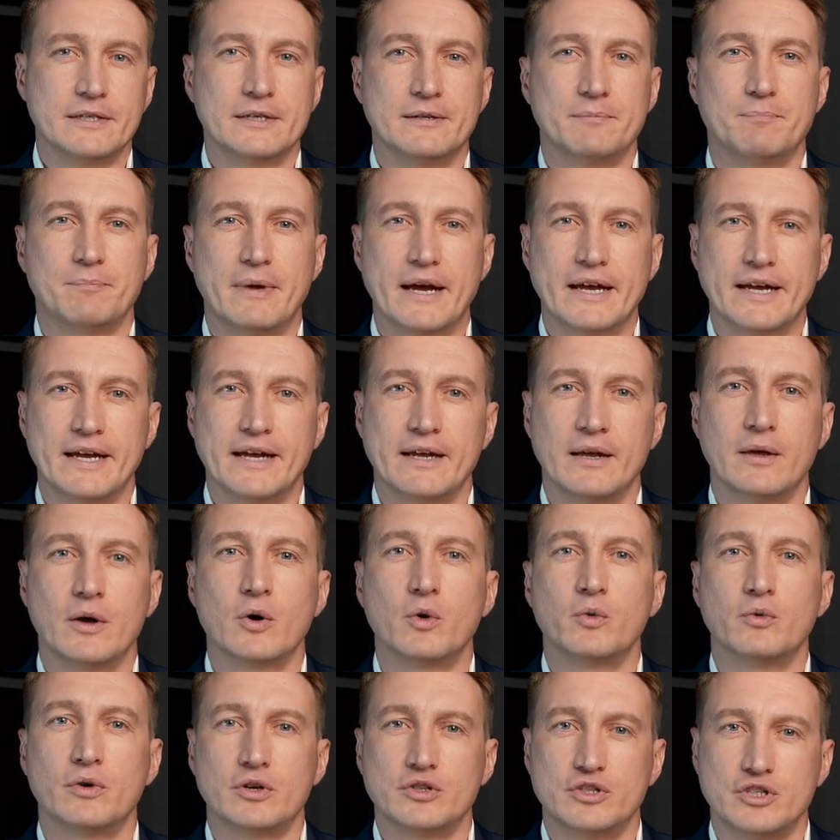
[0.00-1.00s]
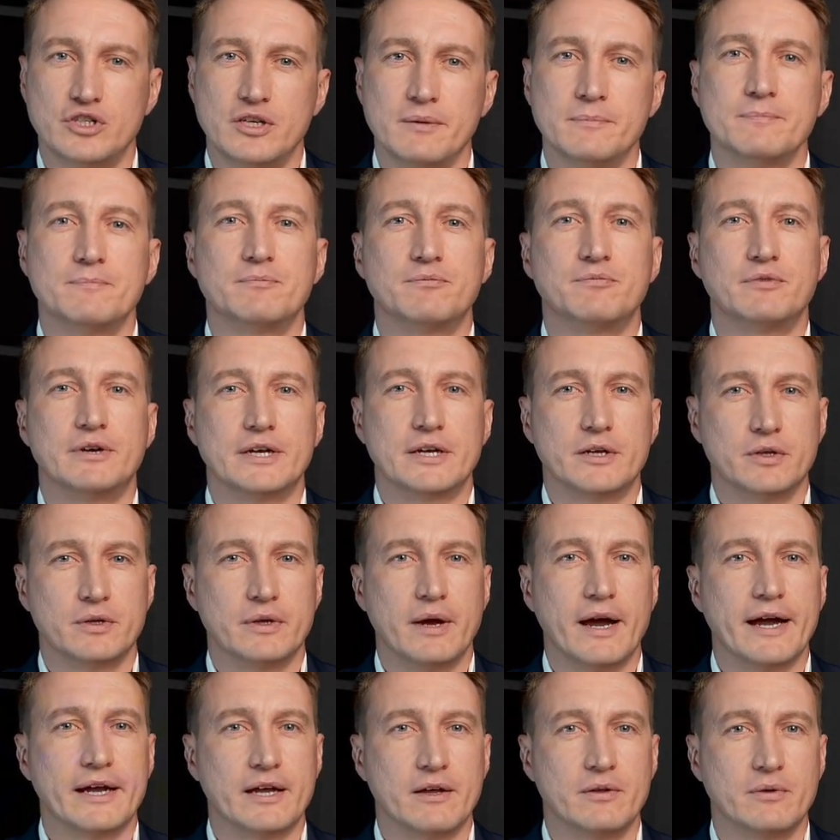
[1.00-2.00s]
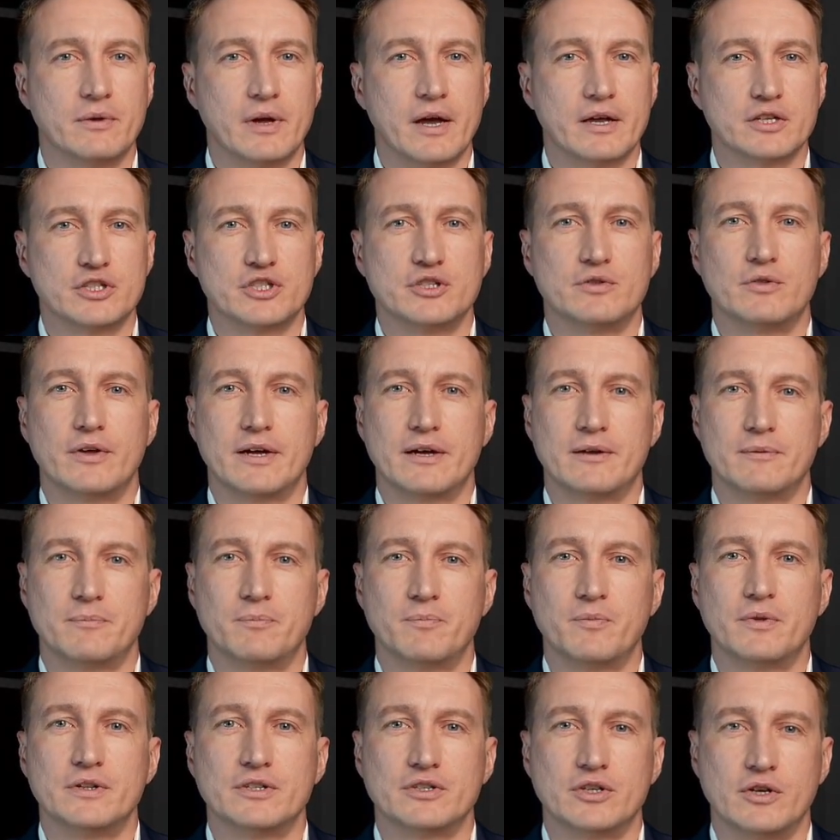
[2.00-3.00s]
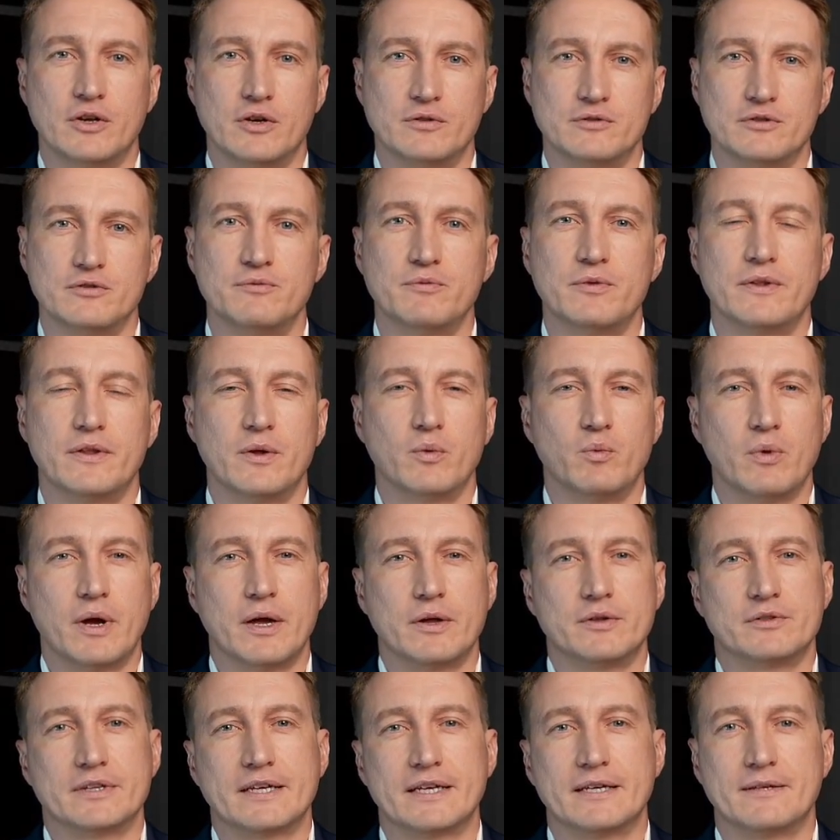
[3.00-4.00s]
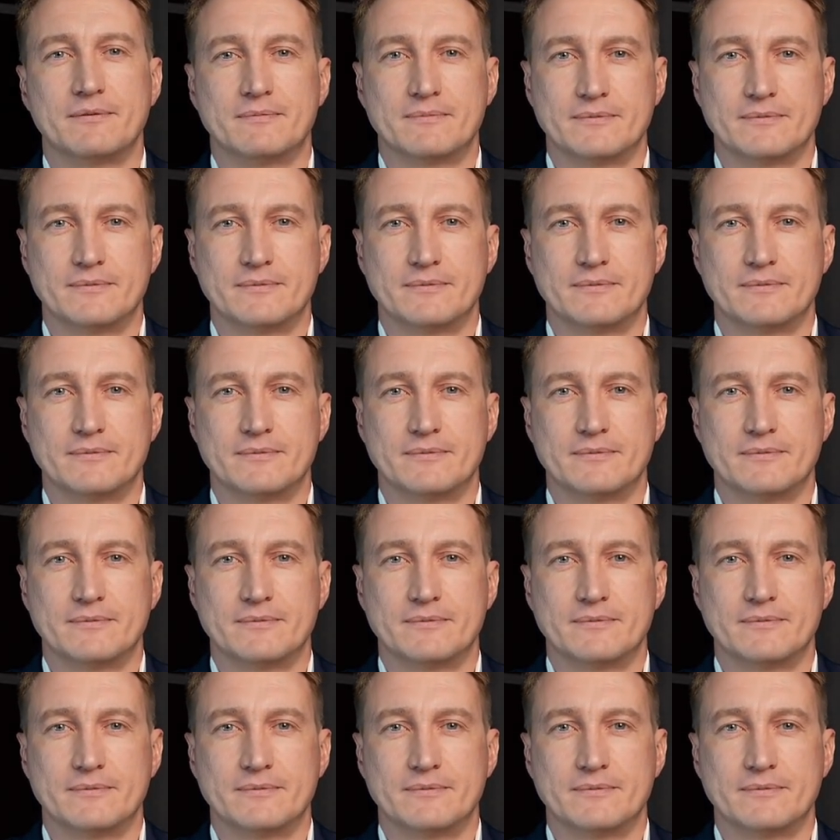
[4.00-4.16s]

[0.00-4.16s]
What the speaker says: making ownership feel like a luxury reserved for the wealthy.